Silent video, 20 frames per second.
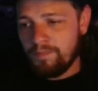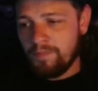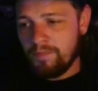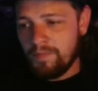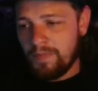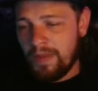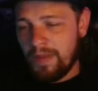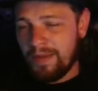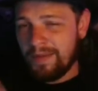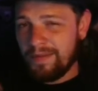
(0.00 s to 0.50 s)

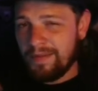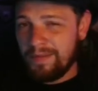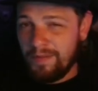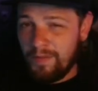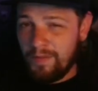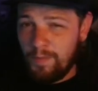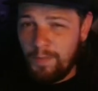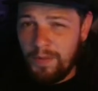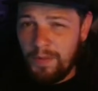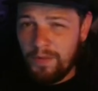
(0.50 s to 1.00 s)
I guess,
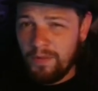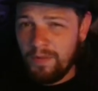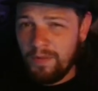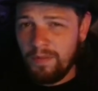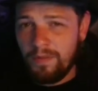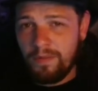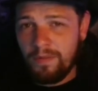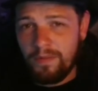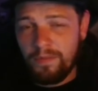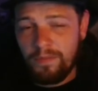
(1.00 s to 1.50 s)

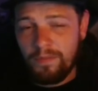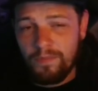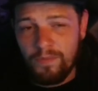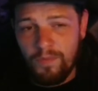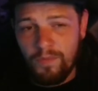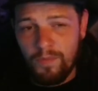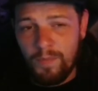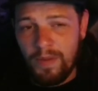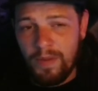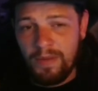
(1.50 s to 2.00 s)
disappearance
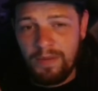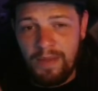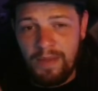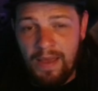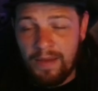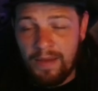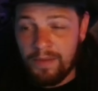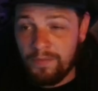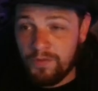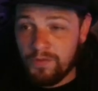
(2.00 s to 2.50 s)
or my
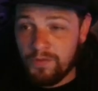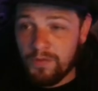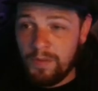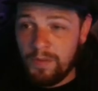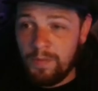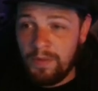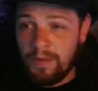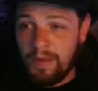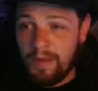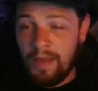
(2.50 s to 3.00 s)
lack of
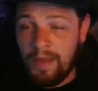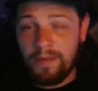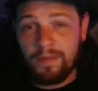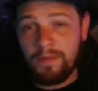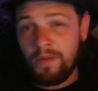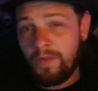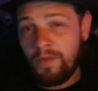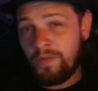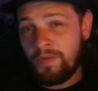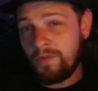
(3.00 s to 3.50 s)
streaming has
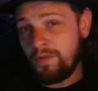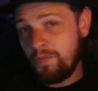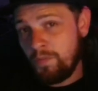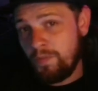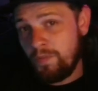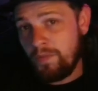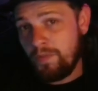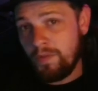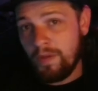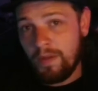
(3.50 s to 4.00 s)
nothing to do
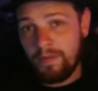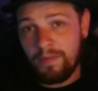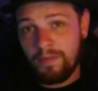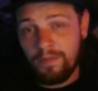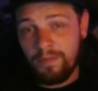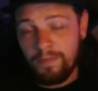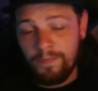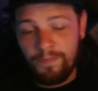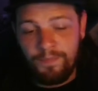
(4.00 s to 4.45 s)
with you guys.